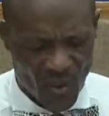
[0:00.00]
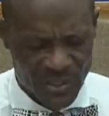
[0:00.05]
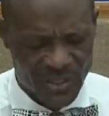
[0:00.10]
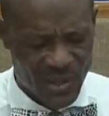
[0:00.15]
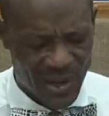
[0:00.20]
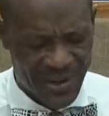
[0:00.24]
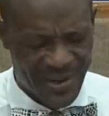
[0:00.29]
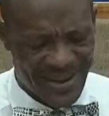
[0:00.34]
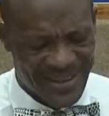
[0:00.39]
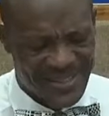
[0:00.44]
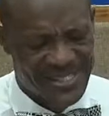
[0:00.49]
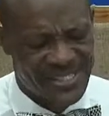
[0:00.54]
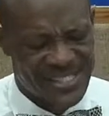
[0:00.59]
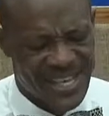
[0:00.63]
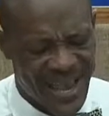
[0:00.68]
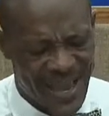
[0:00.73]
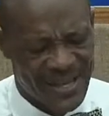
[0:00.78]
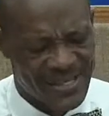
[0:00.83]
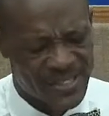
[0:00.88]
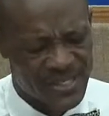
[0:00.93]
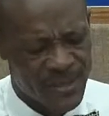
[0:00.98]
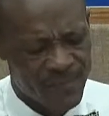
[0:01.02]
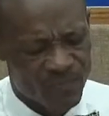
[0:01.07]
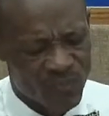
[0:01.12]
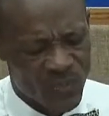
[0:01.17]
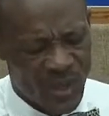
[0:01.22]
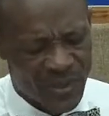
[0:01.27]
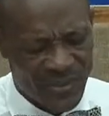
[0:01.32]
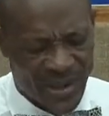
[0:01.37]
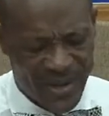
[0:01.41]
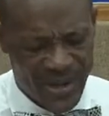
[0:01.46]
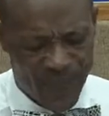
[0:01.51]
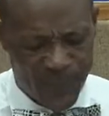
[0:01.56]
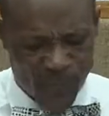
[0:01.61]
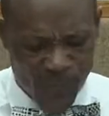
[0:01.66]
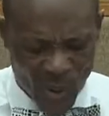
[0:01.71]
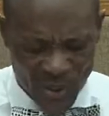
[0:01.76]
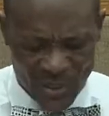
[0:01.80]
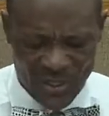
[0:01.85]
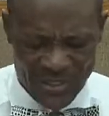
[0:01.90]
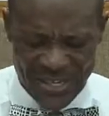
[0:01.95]
to God, it says that the
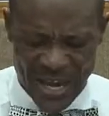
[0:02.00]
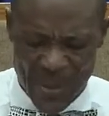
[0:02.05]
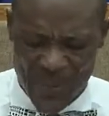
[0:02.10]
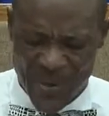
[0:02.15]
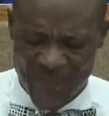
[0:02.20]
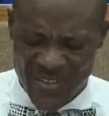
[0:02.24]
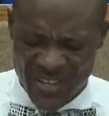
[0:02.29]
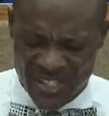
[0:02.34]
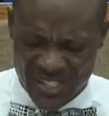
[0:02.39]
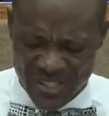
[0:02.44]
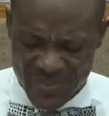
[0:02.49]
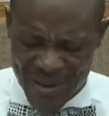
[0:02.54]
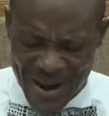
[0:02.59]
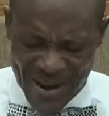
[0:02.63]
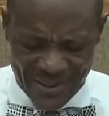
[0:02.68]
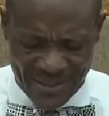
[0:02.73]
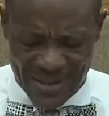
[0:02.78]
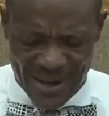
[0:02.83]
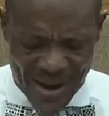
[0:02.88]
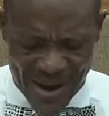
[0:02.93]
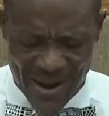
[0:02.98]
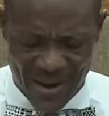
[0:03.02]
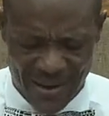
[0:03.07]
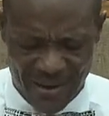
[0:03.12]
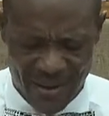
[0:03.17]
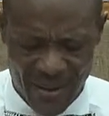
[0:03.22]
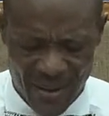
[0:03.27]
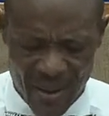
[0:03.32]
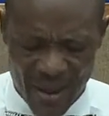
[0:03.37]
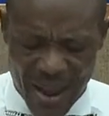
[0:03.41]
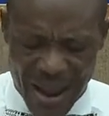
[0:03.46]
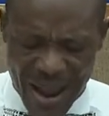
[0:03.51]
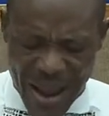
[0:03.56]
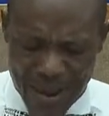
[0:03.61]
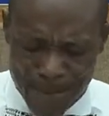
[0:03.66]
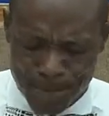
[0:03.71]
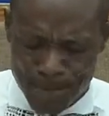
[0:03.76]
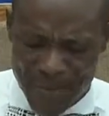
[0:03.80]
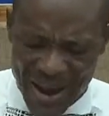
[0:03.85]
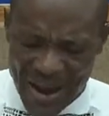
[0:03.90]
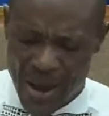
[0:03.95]
prototype of the smart card and
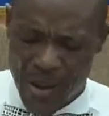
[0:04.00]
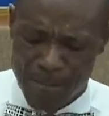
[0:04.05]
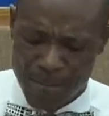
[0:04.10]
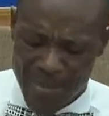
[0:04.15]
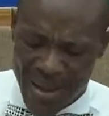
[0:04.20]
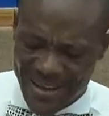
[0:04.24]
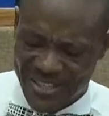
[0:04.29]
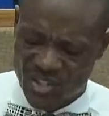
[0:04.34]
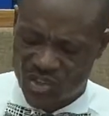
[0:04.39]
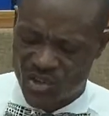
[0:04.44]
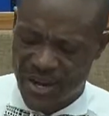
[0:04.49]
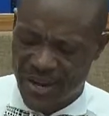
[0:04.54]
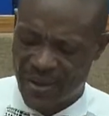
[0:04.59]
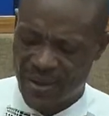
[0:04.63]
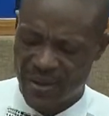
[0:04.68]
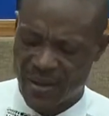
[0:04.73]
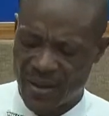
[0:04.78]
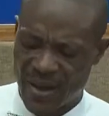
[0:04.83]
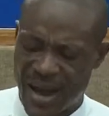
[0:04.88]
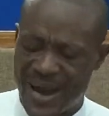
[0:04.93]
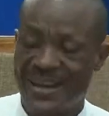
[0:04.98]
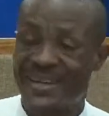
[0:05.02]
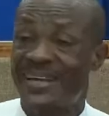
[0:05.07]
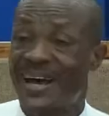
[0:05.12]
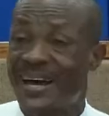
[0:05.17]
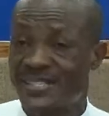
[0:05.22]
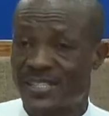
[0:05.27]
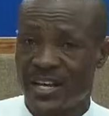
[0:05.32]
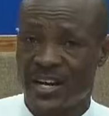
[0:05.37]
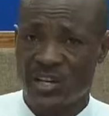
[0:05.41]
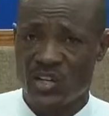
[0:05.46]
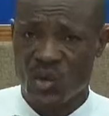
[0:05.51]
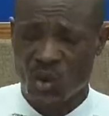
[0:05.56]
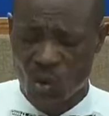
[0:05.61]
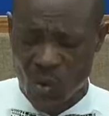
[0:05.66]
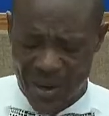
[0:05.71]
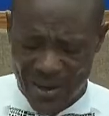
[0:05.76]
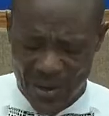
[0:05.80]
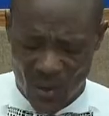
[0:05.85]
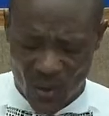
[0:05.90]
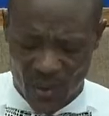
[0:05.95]
biometric, and it has in it, you go
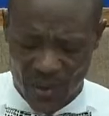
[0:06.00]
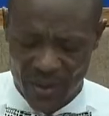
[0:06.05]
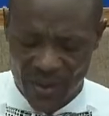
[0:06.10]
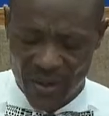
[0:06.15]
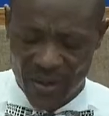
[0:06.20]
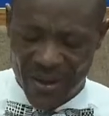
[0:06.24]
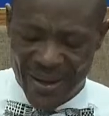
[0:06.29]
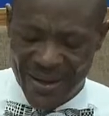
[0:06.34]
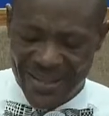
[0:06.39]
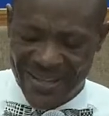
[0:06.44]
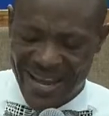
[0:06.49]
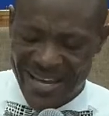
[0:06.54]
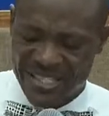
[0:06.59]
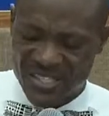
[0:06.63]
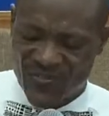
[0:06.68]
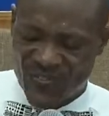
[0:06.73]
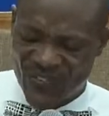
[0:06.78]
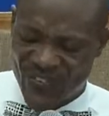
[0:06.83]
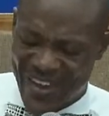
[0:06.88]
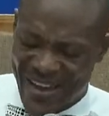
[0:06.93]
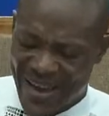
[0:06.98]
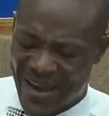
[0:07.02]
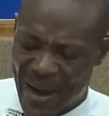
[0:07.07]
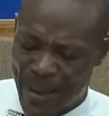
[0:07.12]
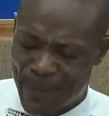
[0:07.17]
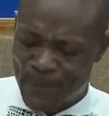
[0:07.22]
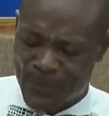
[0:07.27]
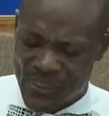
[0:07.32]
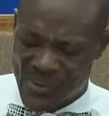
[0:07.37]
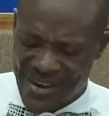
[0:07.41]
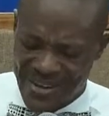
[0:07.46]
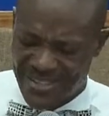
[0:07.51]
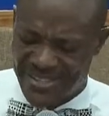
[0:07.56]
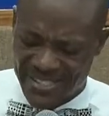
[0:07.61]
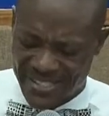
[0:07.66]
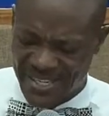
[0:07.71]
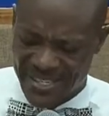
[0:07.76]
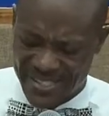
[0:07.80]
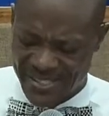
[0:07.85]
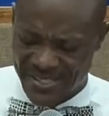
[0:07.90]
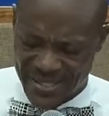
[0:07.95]
and look, it has fingerprint
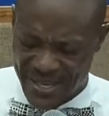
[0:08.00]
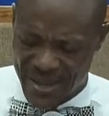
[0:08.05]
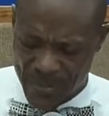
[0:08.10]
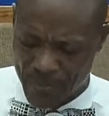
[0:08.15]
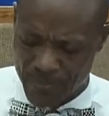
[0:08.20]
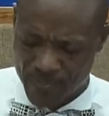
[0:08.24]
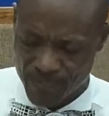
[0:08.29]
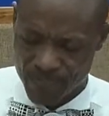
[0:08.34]
system.